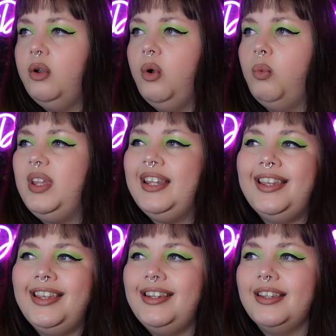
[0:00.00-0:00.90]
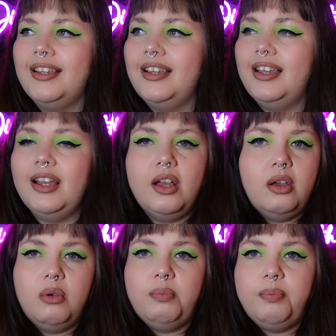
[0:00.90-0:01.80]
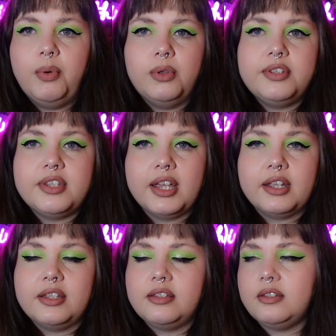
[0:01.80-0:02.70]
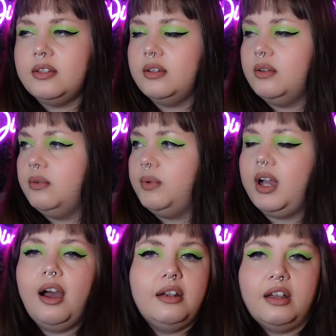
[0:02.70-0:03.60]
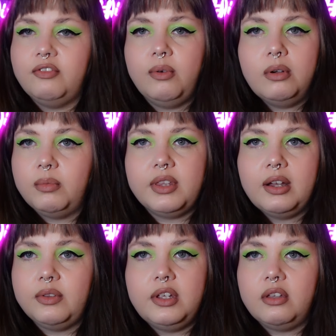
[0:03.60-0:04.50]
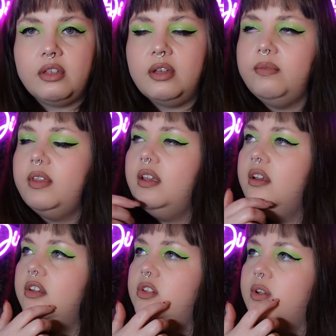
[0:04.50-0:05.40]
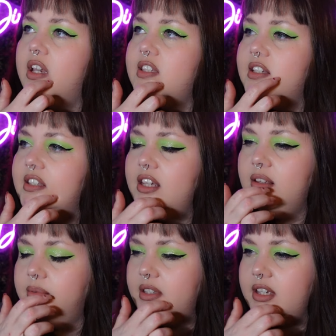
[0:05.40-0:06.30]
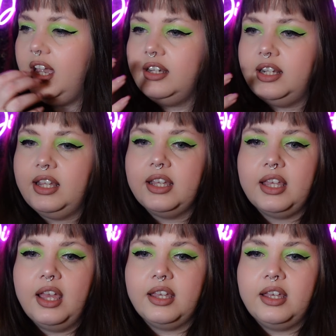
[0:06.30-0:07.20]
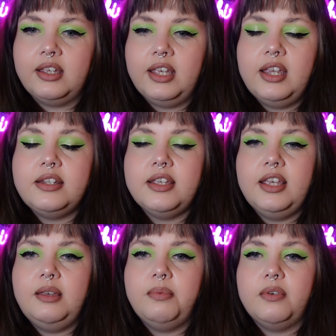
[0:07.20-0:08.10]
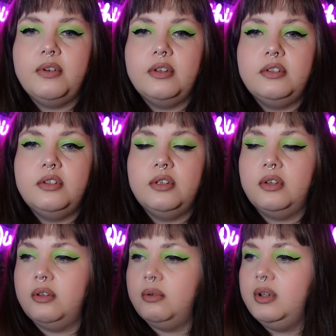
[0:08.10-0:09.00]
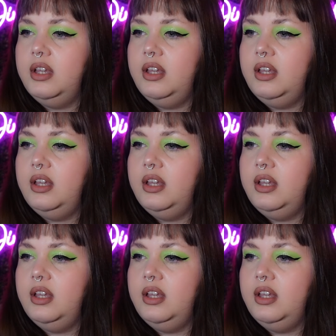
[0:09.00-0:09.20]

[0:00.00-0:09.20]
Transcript: We need both sides we can't have one without the other. So yes, I see them as kind of like a, a gatekeeper to